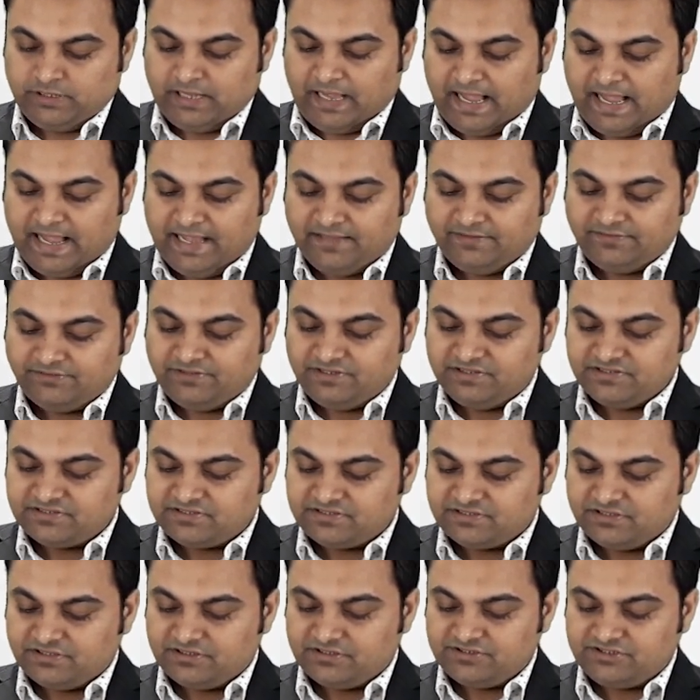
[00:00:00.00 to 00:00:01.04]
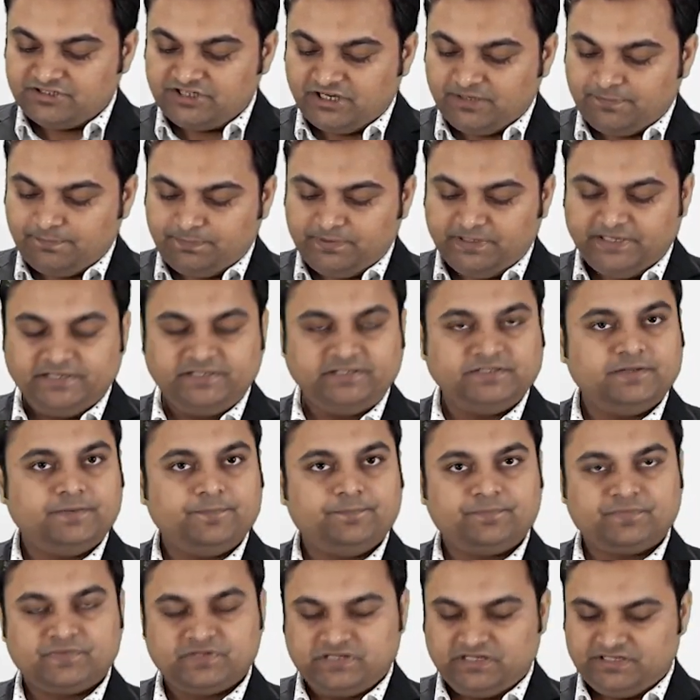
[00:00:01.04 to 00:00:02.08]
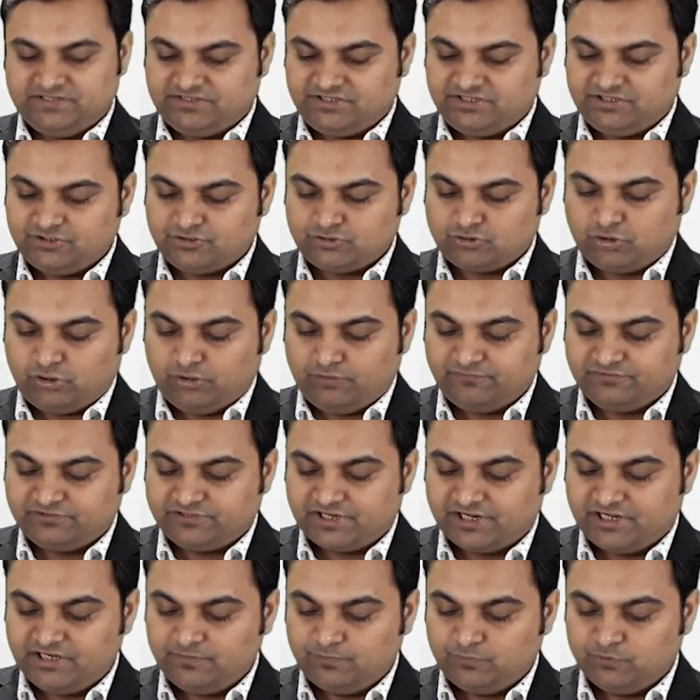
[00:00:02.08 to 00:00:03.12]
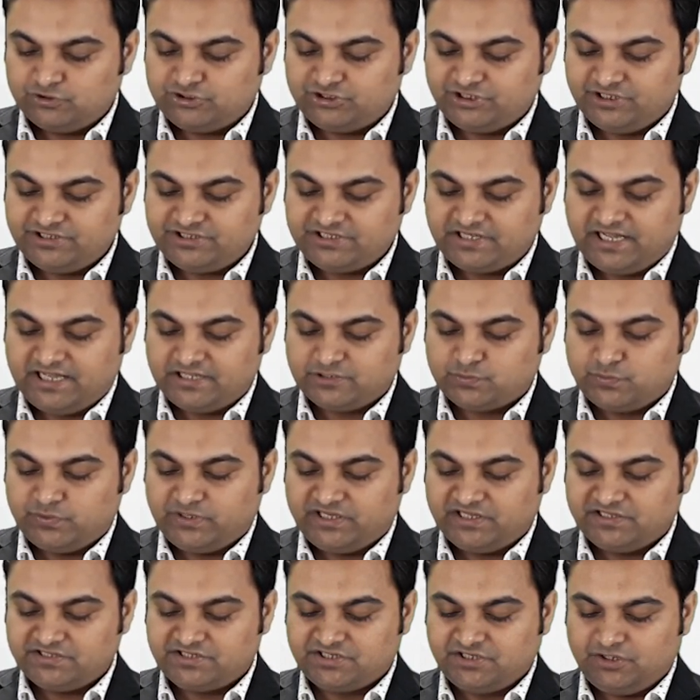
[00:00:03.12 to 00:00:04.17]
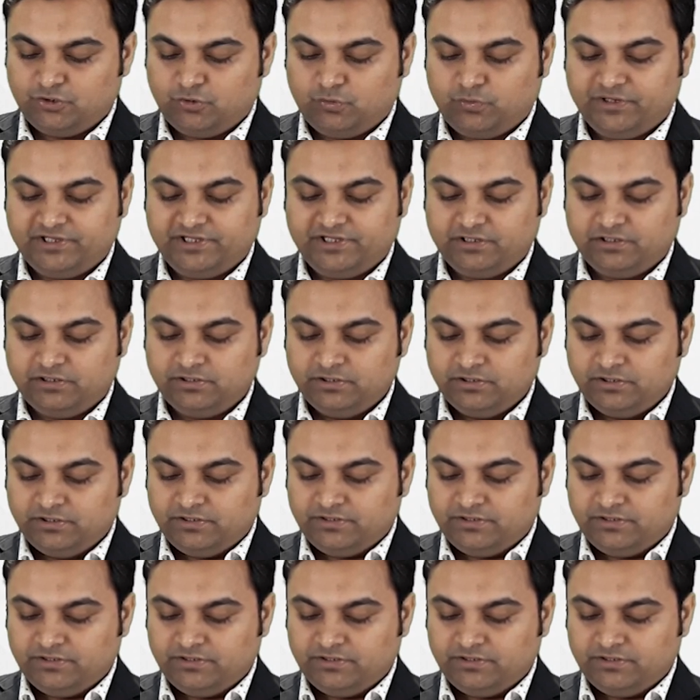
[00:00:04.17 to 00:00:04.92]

and this jig plate consists of drill bushes, as we can see over here.